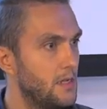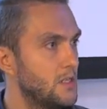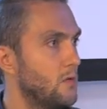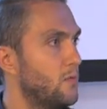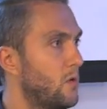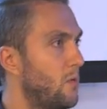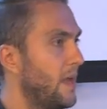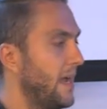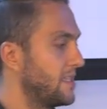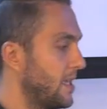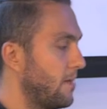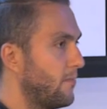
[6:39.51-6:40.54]
So probably
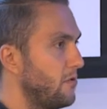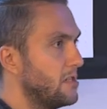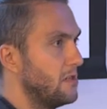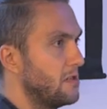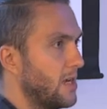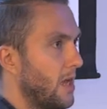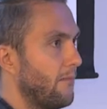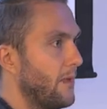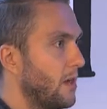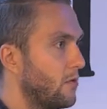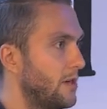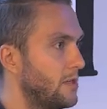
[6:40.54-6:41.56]
at some point in time,
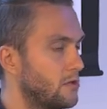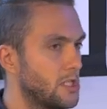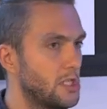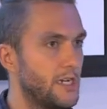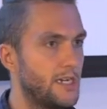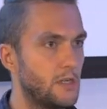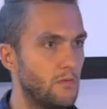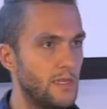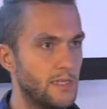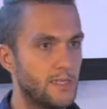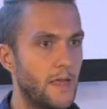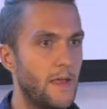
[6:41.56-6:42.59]
we are going to start
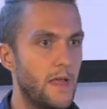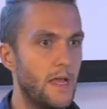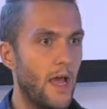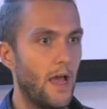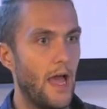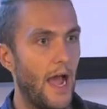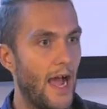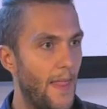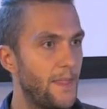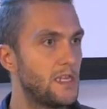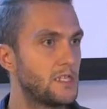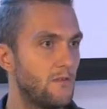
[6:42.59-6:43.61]
with uh,
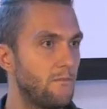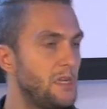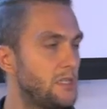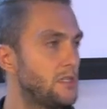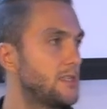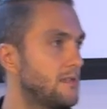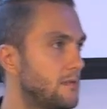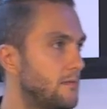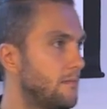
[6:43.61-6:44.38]
hundreds of meters,